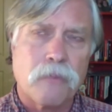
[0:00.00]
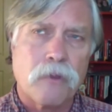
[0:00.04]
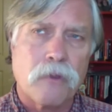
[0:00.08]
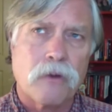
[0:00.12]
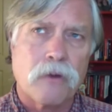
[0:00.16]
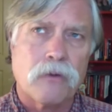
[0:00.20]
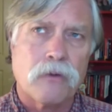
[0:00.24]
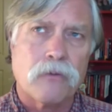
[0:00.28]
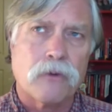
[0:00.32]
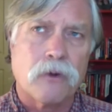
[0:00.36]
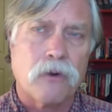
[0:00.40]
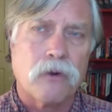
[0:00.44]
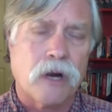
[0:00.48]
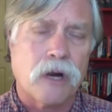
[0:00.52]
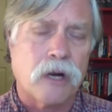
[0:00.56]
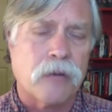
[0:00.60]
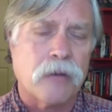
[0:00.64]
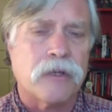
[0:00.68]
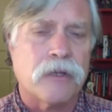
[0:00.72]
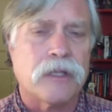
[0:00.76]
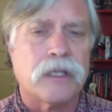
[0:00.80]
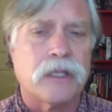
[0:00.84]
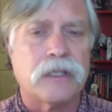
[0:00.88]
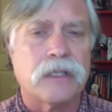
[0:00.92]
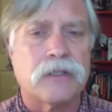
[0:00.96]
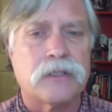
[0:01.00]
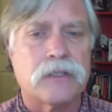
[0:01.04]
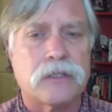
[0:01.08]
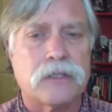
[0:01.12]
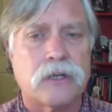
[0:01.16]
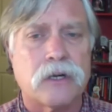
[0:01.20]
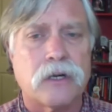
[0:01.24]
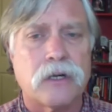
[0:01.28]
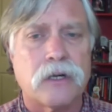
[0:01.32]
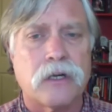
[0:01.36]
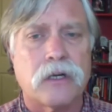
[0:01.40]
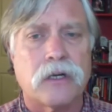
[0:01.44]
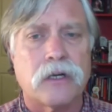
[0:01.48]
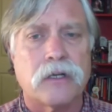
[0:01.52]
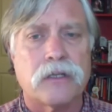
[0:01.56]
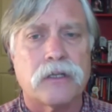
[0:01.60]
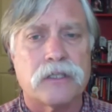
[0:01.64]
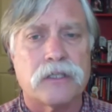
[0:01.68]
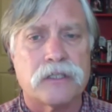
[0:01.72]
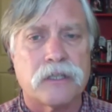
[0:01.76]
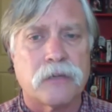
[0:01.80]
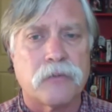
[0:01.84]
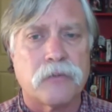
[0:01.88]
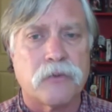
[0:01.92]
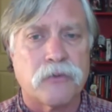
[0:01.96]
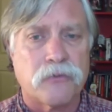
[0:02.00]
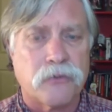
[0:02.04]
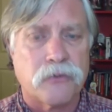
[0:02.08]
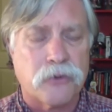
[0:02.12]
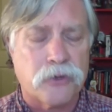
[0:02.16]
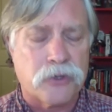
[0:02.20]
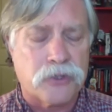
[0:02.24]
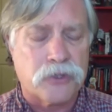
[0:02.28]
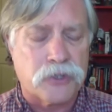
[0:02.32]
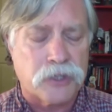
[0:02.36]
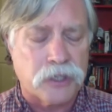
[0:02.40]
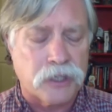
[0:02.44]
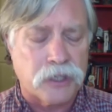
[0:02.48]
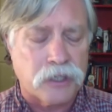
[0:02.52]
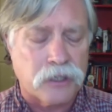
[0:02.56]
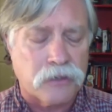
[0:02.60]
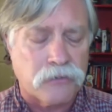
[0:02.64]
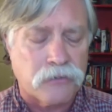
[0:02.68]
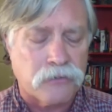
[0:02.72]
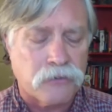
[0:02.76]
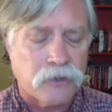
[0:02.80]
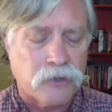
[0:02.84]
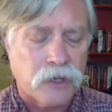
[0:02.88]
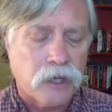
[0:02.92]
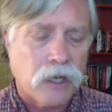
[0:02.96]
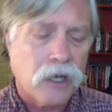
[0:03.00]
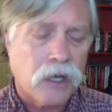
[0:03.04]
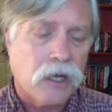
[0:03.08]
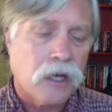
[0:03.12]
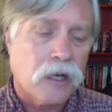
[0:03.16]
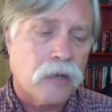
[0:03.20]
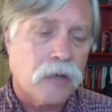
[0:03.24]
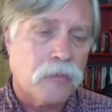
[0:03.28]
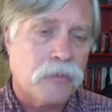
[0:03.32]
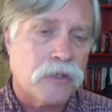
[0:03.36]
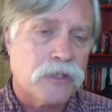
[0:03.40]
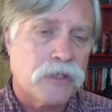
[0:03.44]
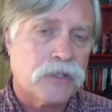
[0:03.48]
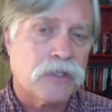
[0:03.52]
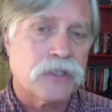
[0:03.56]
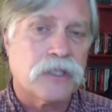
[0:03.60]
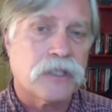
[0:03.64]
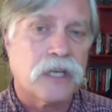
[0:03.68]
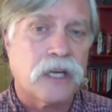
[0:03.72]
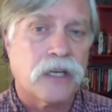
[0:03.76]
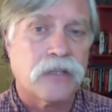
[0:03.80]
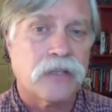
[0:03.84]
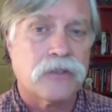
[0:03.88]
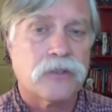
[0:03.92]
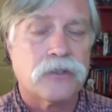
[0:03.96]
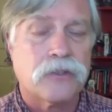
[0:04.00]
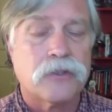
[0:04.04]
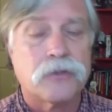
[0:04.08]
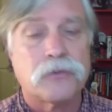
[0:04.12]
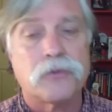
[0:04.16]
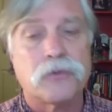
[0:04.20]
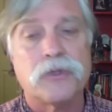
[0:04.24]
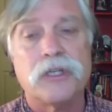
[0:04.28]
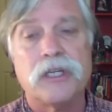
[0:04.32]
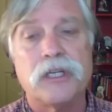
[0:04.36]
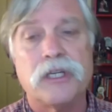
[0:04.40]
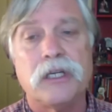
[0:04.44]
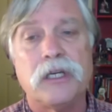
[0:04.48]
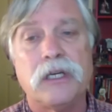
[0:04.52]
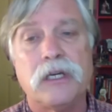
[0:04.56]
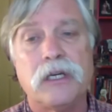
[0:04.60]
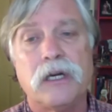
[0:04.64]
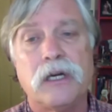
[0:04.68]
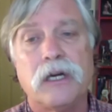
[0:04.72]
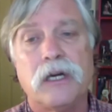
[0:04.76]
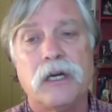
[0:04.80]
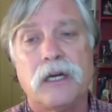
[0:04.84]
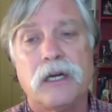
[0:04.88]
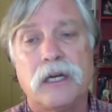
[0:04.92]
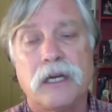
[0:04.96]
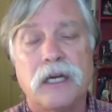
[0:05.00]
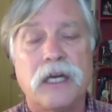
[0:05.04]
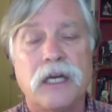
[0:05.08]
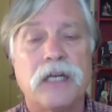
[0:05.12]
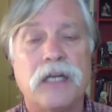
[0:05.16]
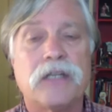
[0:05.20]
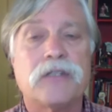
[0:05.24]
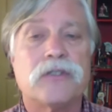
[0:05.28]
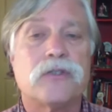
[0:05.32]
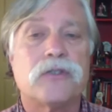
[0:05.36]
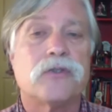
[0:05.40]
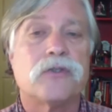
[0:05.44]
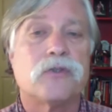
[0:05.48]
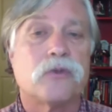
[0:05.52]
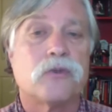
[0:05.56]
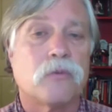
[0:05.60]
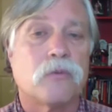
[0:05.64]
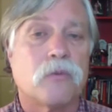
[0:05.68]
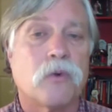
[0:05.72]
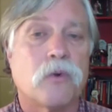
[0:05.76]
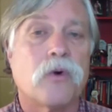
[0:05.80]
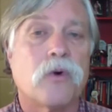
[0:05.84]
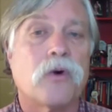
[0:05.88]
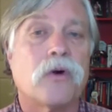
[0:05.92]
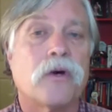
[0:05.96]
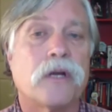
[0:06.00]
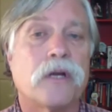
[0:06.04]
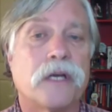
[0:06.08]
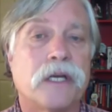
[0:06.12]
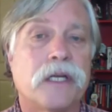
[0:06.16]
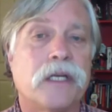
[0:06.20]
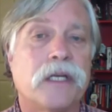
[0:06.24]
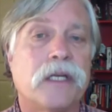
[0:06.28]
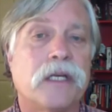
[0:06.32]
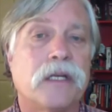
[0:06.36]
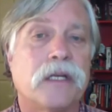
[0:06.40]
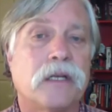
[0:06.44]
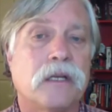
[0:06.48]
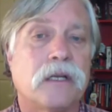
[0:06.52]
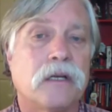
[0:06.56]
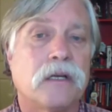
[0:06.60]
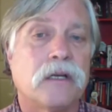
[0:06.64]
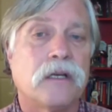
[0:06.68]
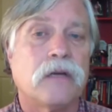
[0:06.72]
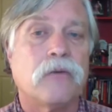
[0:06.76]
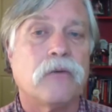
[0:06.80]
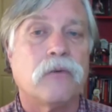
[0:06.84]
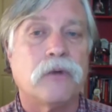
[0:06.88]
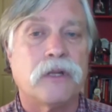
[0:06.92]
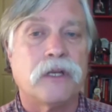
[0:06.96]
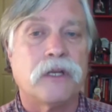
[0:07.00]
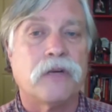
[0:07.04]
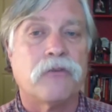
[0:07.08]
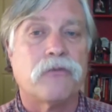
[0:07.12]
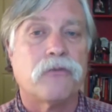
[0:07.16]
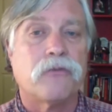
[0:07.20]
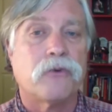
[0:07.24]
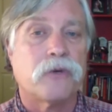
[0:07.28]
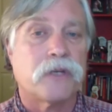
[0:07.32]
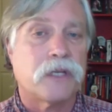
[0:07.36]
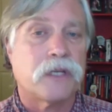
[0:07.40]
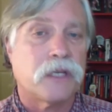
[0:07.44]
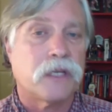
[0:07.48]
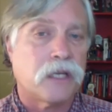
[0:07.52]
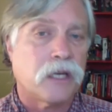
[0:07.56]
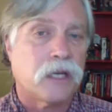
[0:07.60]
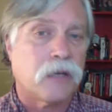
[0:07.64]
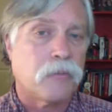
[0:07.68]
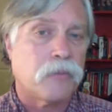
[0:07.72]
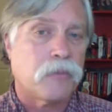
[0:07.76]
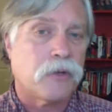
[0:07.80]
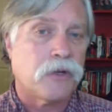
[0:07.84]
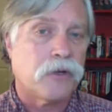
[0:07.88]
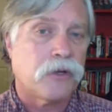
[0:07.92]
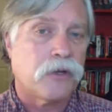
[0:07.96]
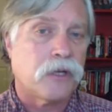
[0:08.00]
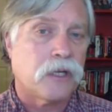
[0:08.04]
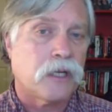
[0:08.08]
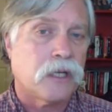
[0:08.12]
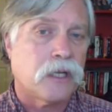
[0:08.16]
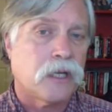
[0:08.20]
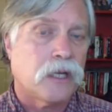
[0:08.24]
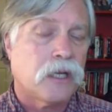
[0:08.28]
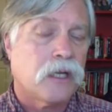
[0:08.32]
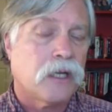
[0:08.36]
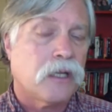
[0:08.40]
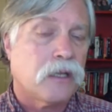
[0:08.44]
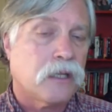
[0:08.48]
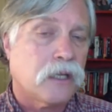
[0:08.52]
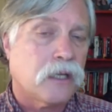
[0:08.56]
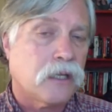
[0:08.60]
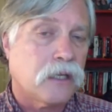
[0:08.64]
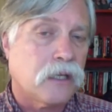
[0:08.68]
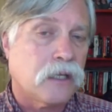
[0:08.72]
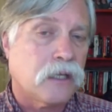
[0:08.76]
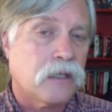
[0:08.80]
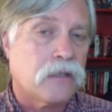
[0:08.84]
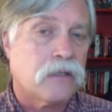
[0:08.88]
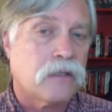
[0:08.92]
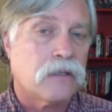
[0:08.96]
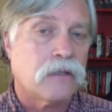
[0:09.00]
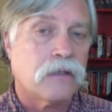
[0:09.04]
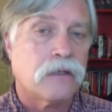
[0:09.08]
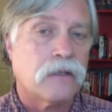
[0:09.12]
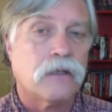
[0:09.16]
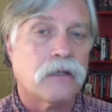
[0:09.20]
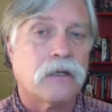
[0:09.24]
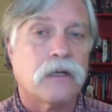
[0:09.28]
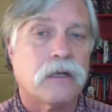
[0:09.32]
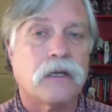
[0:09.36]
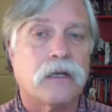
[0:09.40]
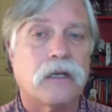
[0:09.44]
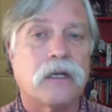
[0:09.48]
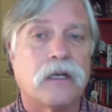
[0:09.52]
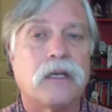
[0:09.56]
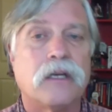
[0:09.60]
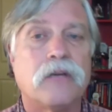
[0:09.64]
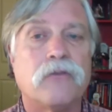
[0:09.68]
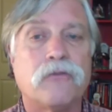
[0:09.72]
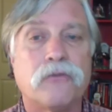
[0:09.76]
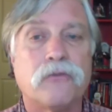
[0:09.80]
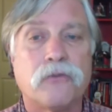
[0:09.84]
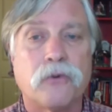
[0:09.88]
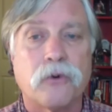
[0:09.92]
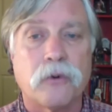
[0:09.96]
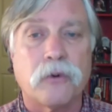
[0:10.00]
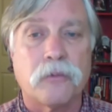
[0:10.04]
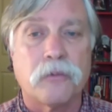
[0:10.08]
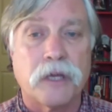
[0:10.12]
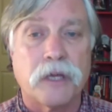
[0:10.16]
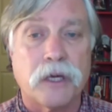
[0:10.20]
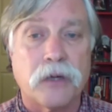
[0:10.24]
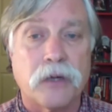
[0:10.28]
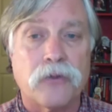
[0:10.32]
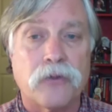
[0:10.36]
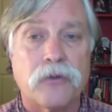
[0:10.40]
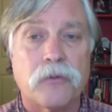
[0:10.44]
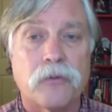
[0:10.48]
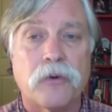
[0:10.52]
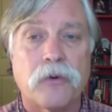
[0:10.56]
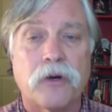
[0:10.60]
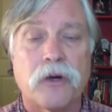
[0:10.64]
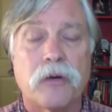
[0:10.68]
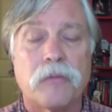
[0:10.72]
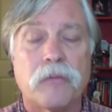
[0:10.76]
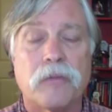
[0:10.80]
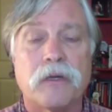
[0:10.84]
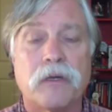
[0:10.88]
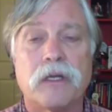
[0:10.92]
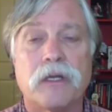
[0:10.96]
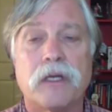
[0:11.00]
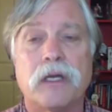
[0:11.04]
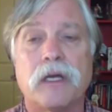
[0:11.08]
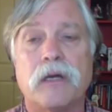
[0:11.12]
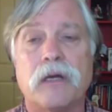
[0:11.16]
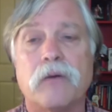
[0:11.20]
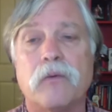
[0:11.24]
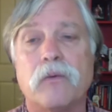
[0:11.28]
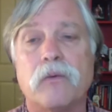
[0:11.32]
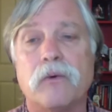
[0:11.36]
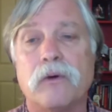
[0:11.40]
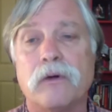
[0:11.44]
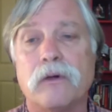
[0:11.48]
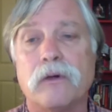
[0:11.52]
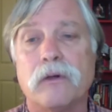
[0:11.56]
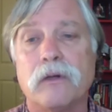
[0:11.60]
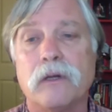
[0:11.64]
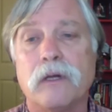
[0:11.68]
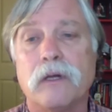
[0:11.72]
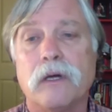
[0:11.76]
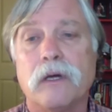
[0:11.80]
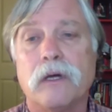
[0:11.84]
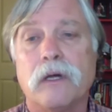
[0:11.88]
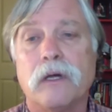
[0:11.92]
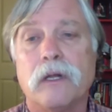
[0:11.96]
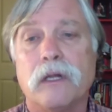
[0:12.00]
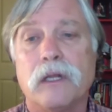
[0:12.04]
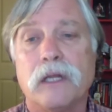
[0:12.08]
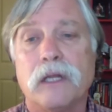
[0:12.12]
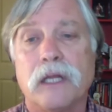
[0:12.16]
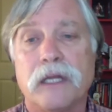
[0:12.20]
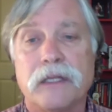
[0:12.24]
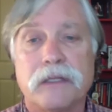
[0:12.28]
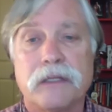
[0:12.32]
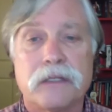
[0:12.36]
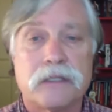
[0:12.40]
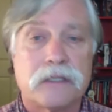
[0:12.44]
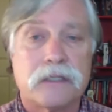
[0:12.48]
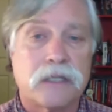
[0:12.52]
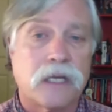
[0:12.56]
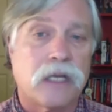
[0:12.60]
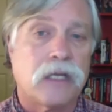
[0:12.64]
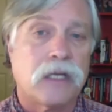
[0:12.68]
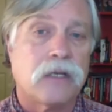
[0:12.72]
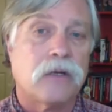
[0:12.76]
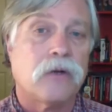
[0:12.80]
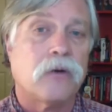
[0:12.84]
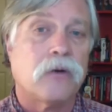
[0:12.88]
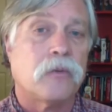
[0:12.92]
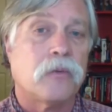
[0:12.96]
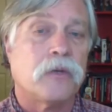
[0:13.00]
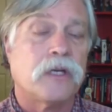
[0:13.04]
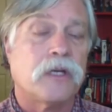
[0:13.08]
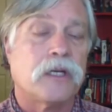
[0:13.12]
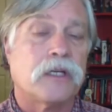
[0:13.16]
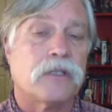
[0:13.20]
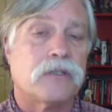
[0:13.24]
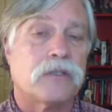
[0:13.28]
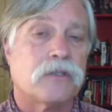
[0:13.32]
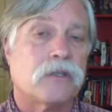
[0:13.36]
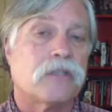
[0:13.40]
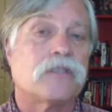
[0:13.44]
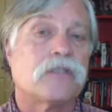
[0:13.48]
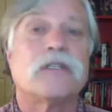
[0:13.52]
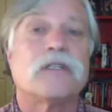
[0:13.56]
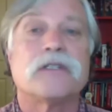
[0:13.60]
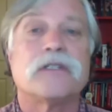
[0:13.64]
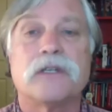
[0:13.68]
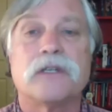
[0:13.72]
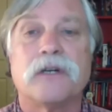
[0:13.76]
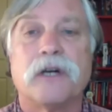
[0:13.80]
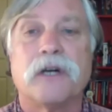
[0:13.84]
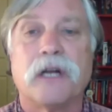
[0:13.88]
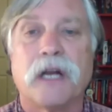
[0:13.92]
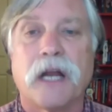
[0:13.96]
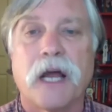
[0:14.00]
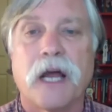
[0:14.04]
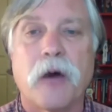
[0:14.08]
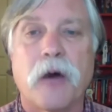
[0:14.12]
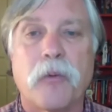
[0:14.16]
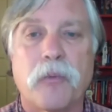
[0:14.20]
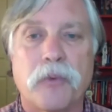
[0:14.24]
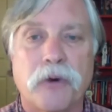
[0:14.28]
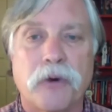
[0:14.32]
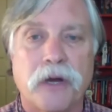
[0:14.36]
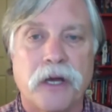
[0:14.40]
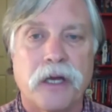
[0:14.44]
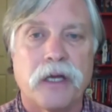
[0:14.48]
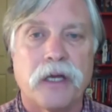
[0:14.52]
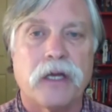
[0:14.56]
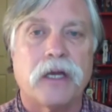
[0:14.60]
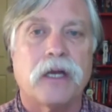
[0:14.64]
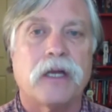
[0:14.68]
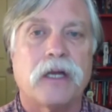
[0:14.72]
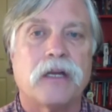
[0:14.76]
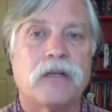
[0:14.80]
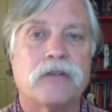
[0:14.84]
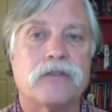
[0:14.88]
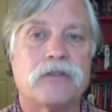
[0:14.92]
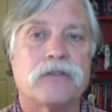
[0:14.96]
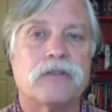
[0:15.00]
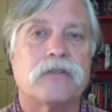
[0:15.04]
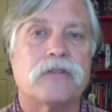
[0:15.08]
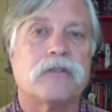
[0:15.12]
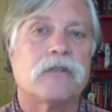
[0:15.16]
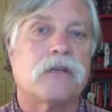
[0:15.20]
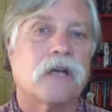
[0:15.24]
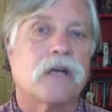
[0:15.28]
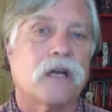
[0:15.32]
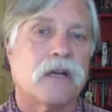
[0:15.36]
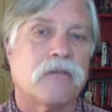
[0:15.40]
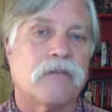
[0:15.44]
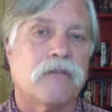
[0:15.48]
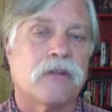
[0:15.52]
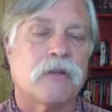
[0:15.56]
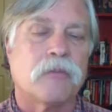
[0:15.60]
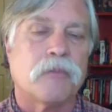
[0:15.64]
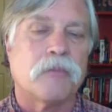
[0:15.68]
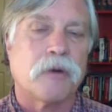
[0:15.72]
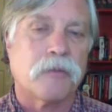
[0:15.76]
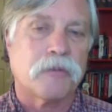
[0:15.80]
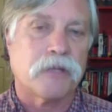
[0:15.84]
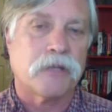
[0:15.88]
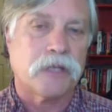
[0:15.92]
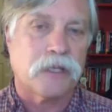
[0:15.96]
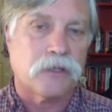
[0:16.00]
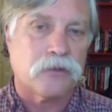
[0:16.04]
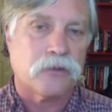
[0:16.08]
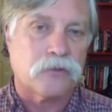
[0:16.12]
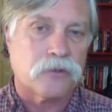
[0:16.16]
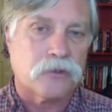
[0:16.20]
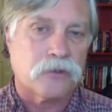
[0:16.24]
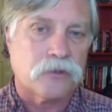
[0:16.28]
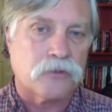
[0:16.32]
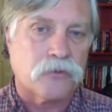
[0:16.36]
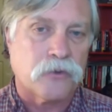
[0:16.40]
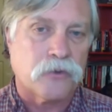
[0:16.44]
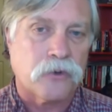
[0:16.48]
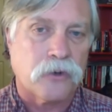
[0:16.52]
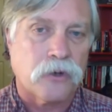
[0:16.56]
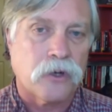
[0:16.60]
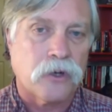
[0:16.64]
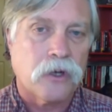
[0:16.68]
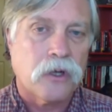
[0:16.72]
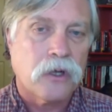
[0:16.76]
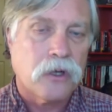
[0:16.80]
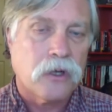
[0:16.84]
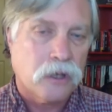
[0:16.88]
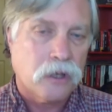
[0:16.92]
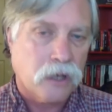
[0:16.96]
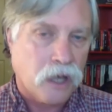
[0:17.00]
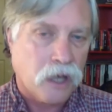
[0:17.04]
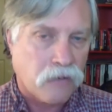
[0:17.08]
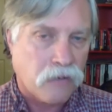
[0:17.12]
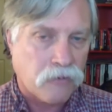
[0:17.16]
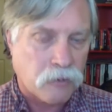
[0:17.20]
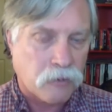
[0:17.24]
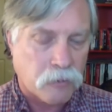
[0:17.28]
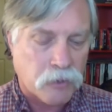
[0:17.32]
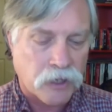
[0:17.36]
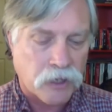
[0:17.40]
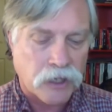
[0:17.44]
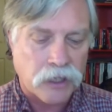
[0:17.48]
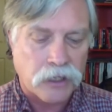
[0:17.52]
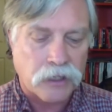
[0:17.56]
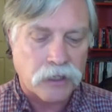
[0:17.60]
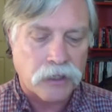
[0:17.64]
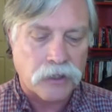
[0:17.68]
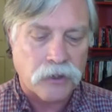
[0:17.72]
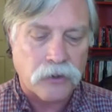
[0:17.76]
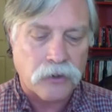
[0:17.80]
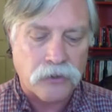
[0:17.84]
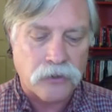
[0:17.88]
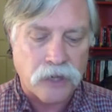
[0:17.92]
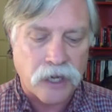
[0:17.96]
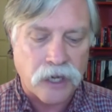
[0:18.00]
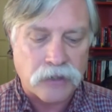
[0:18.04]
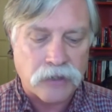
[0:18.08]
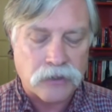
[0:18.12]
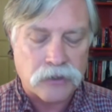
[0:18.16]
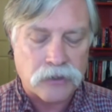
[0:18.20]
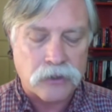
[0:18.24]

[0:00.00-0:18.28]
requirement that started on December 1st, that if a business has 3 cases or more in it within a 14-day period, they need to inform the health department, and will let the state know, because that's considered an outbreak, and it's kind of in the public interest for everybody to know that.